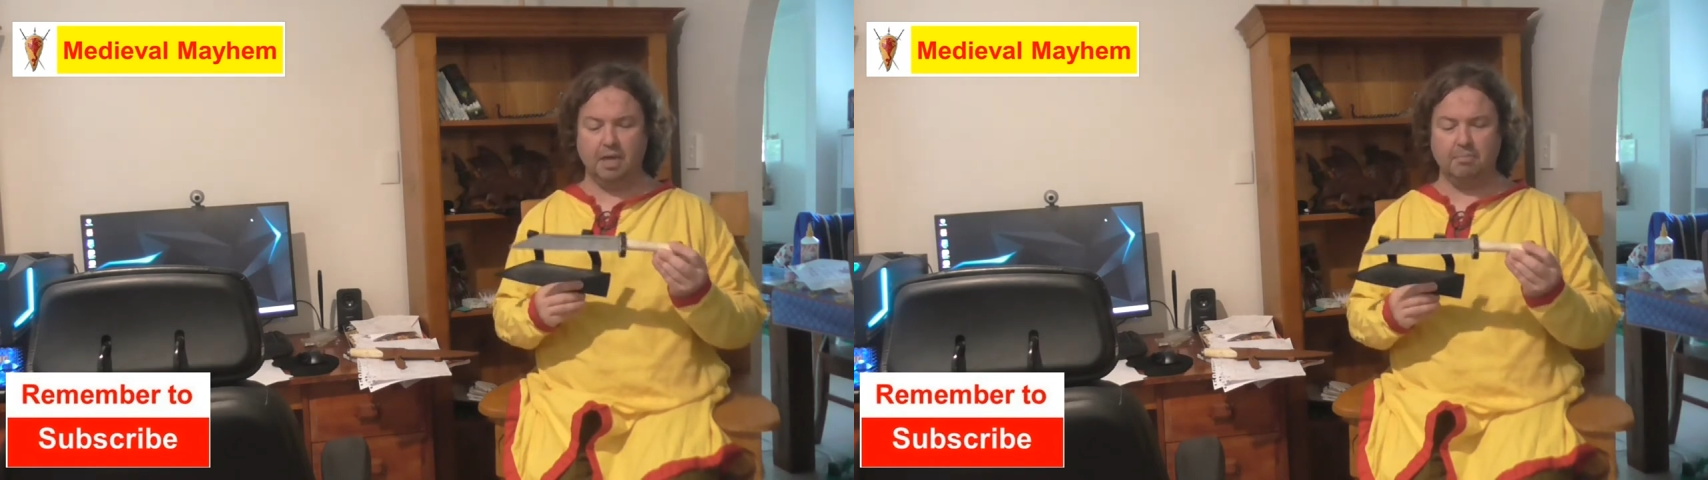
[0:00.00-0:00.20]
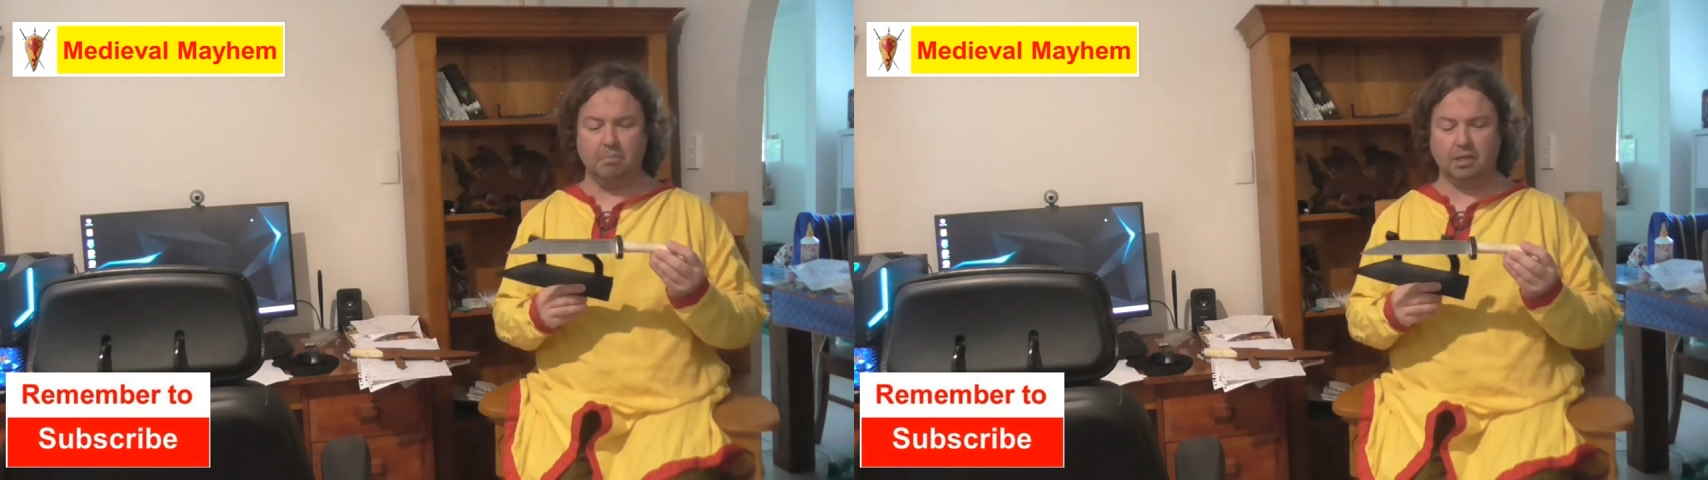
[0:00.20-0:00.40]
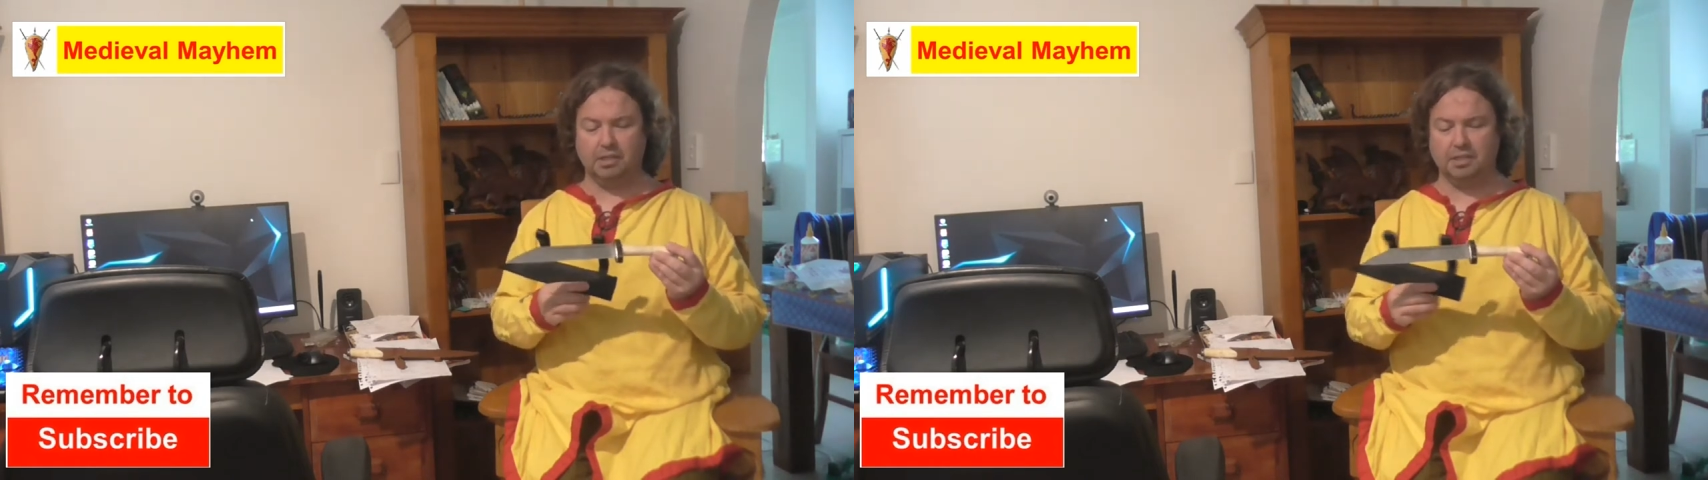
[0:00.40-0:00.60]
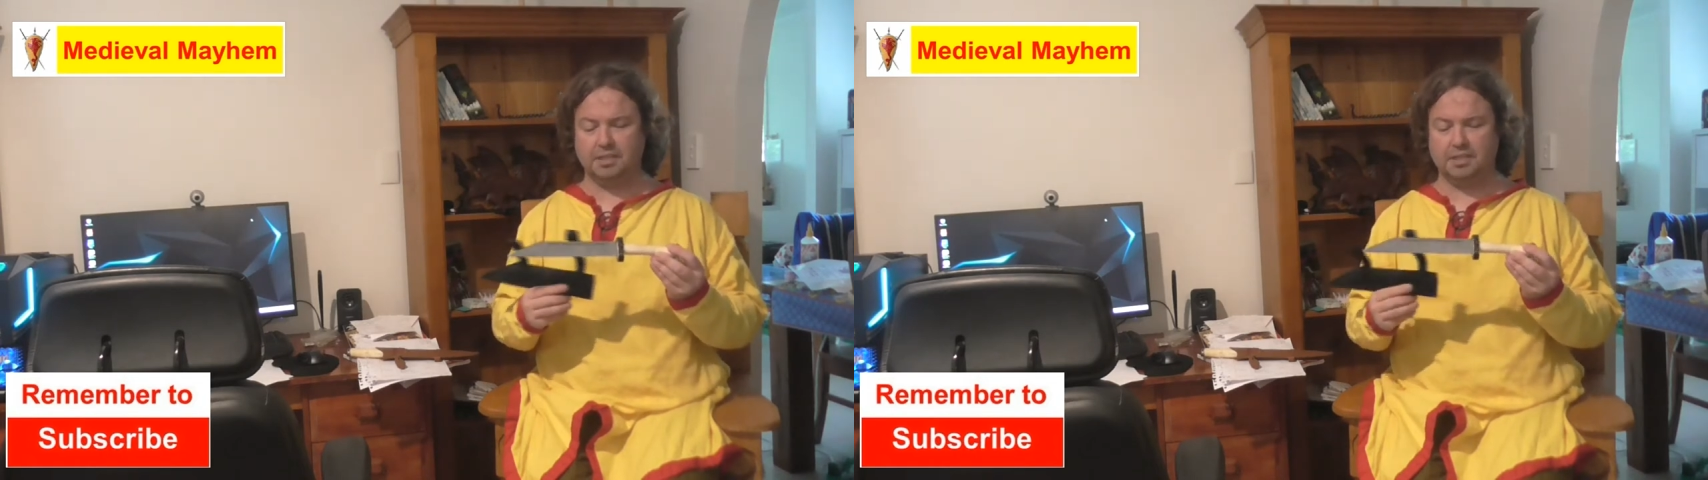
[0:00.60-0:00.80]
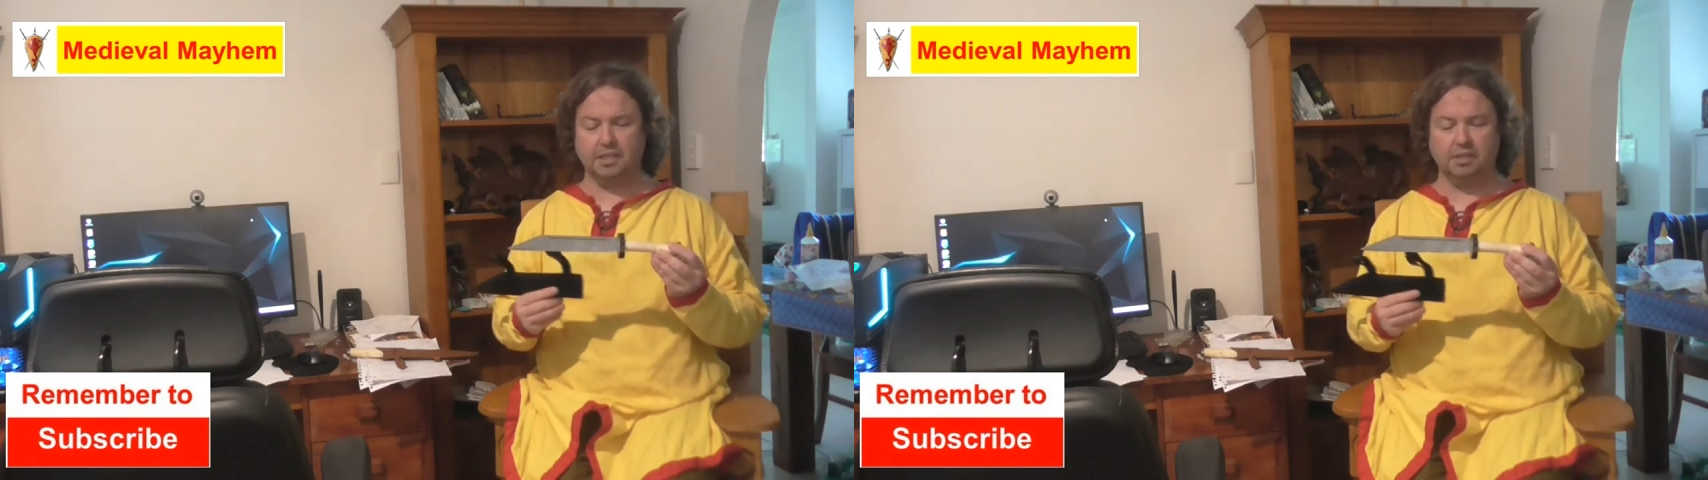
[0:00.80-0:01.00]
a modern
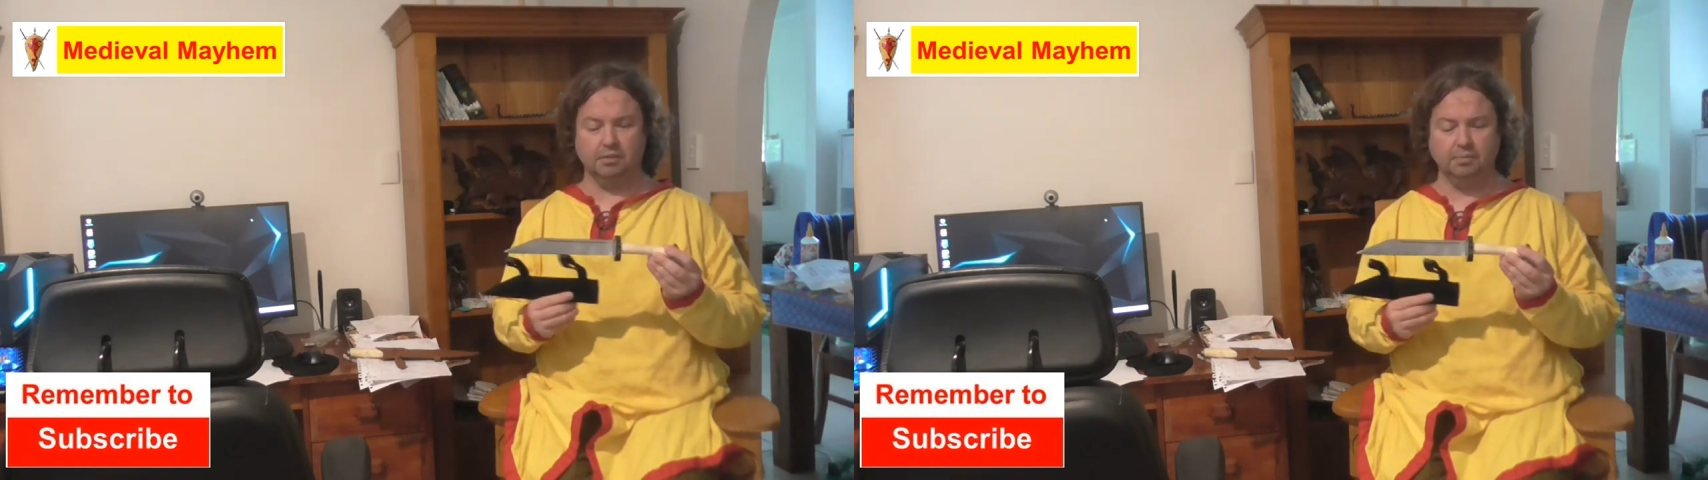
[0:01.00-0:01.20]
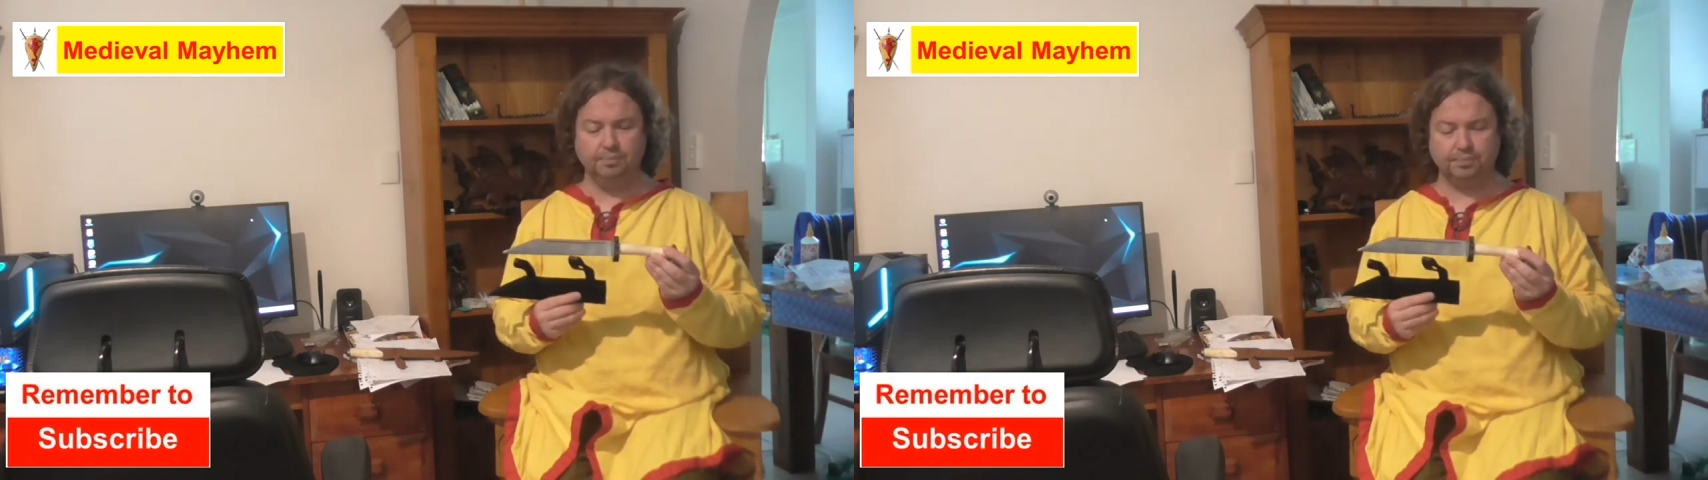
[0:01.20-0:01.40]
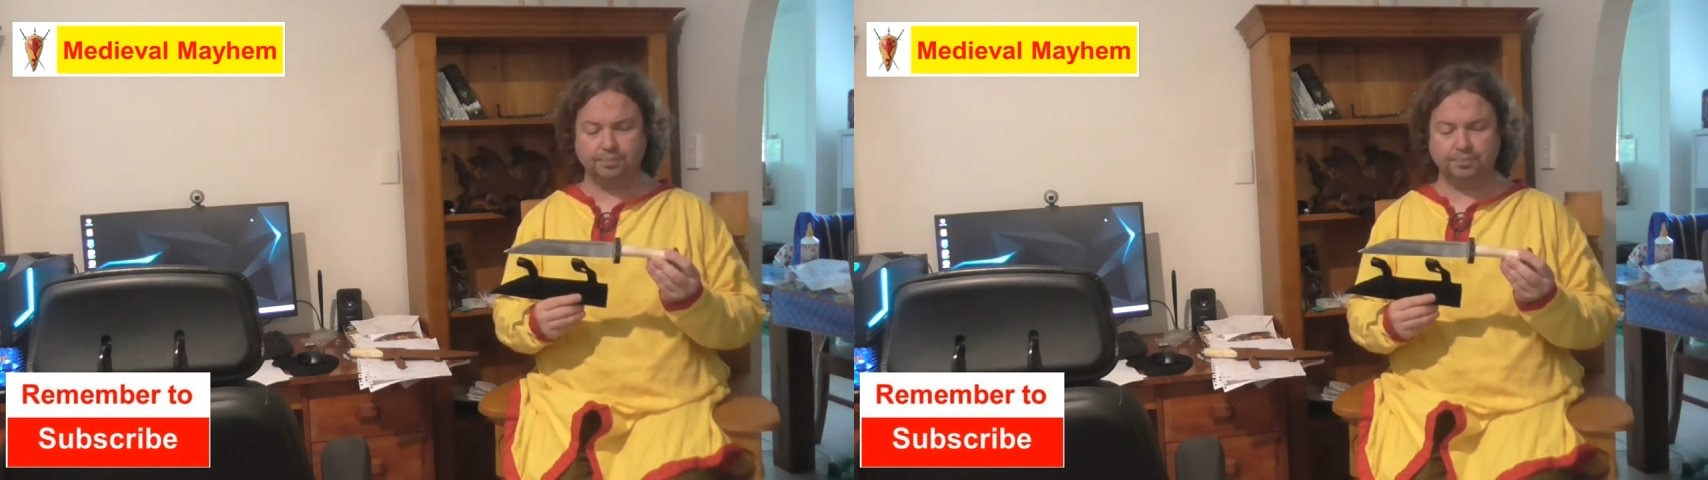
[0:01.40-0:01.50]
steel